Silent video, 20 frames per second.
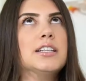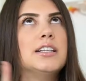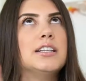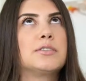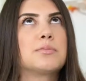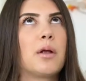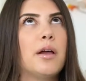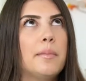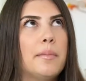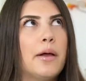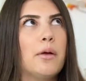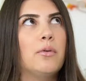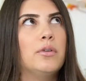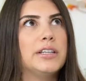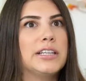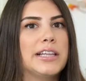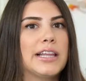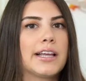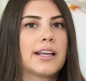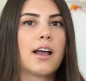It's probably my
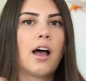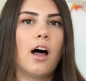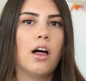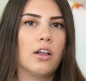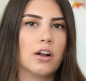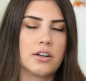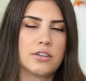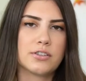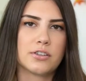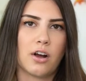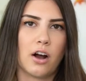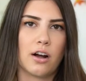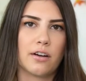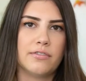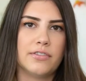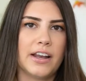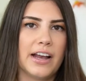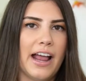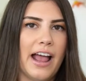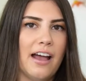only like colored scarf
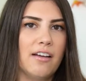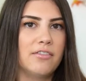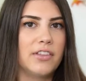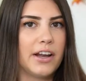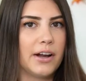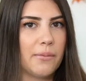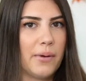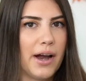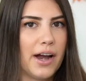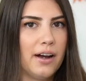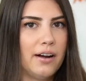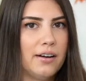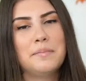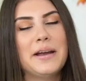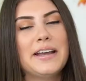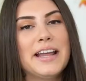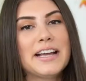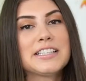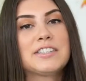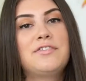that I have that I wear.
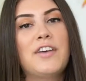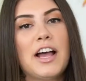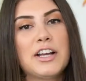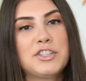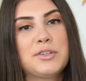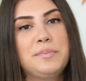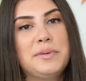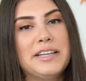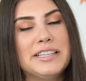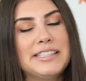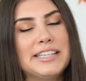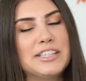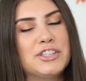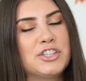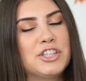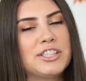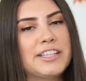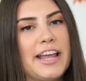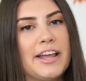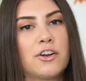My next fashion piece is
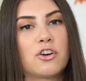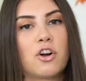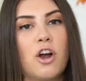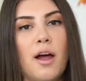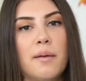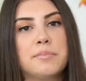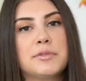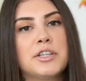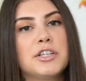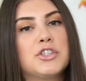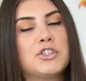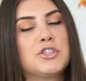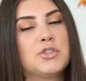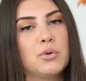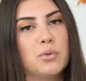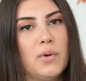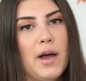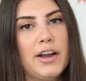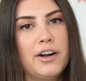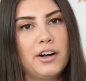just a cropped
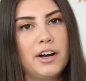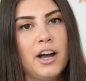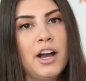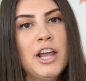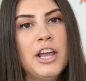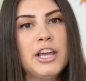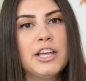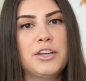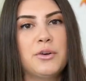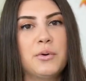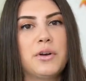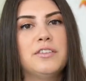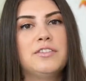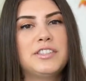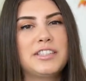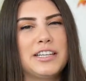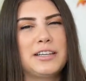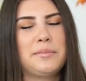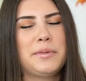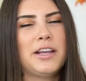sweater. You would have
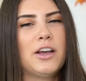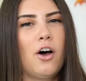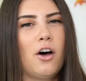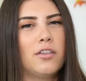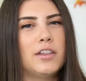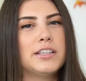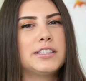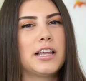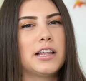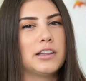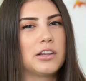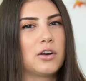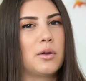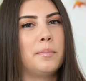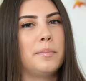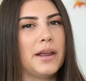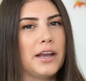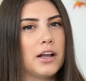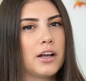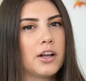seen me haul this a little
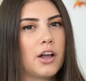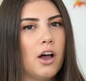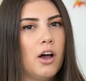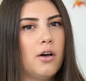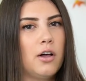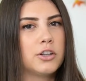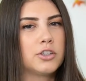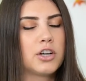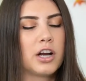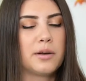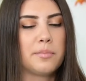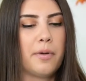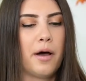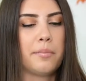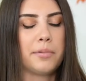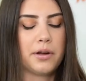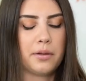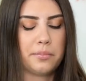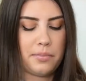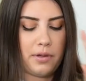bit ago. I'll try to
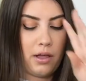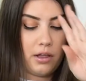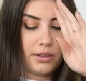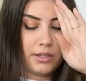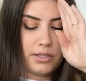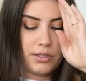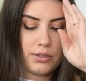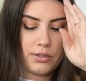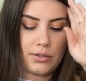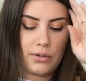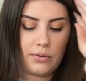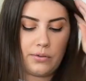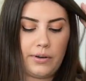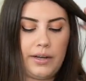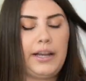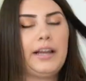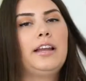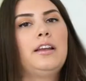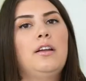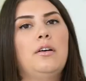pop it up on the
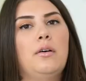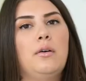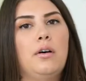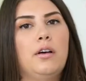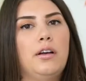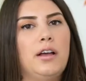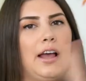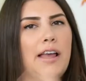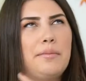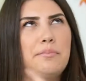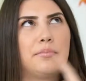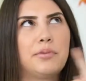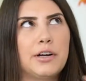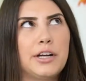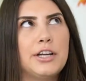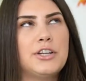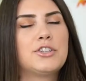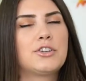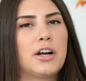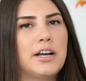screen. I'm
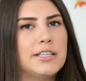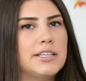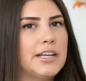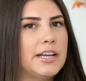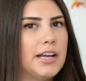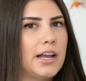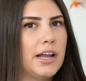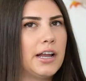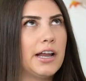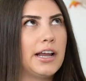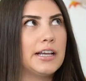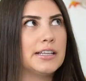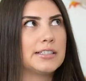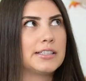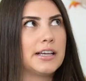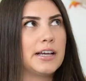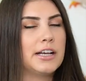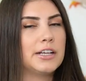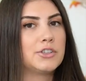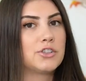pretty sure I did it as
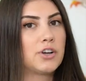a